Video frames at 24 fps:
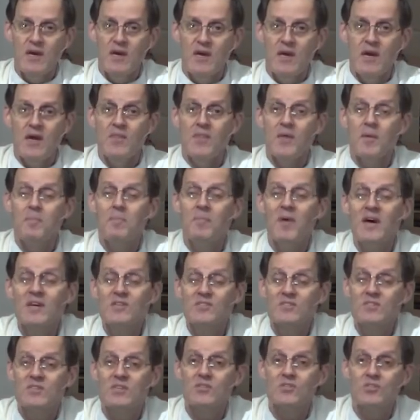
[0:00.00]
And the
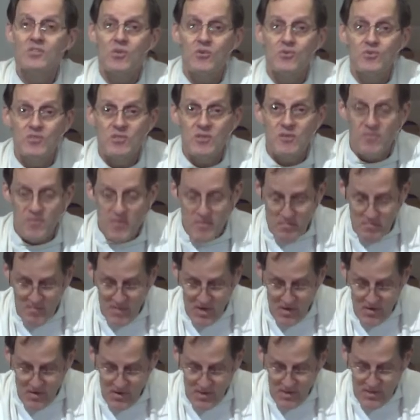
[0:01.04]
best that Joseph and
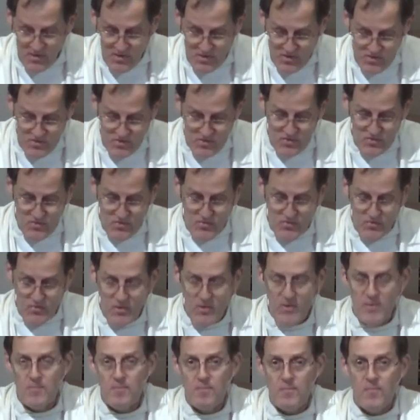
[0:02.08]
Mary could do
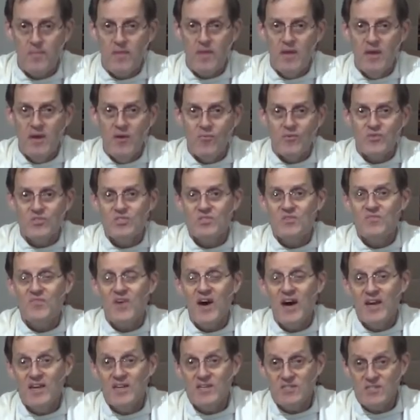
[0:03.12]
was to
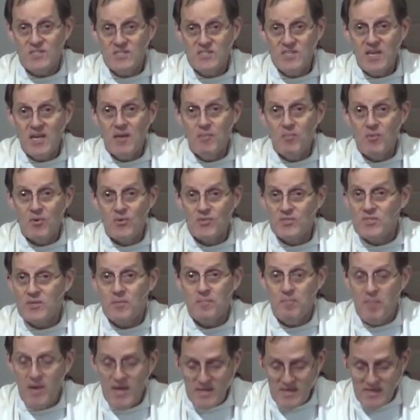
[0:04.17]
find a stable to
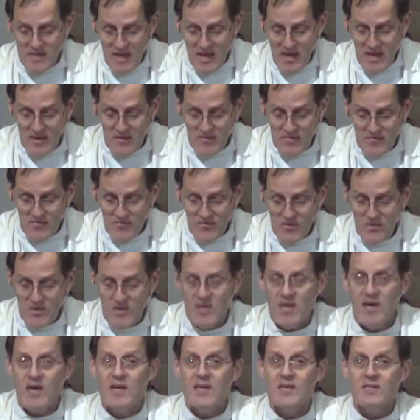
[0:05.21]
bed down for the
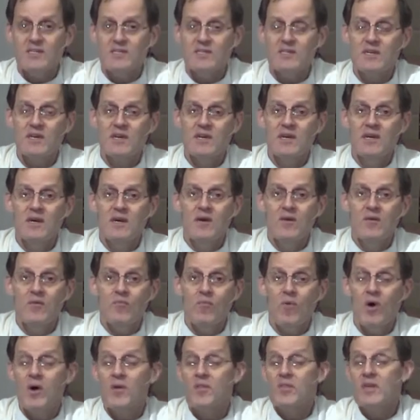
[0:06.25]
night
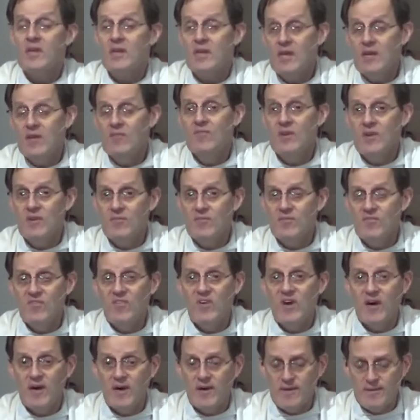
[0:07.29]
while the evening
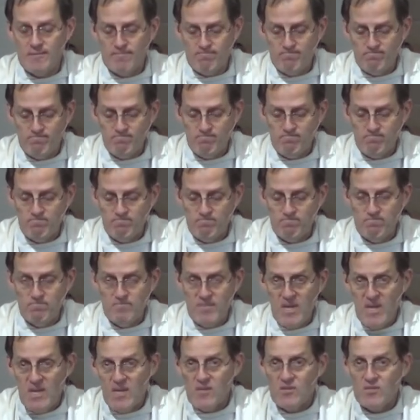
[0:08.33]
fell.
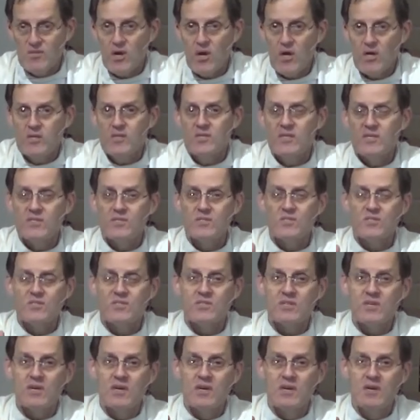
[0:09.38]

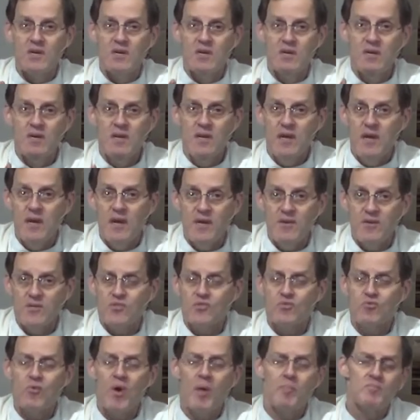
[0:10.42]
Darkness and
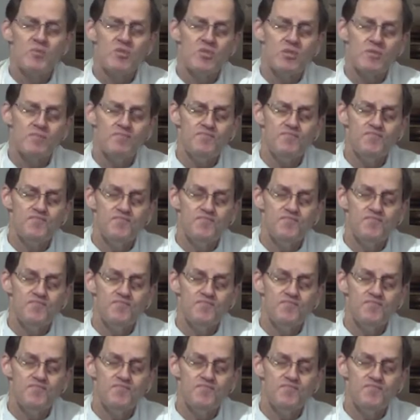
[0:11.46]
disruption.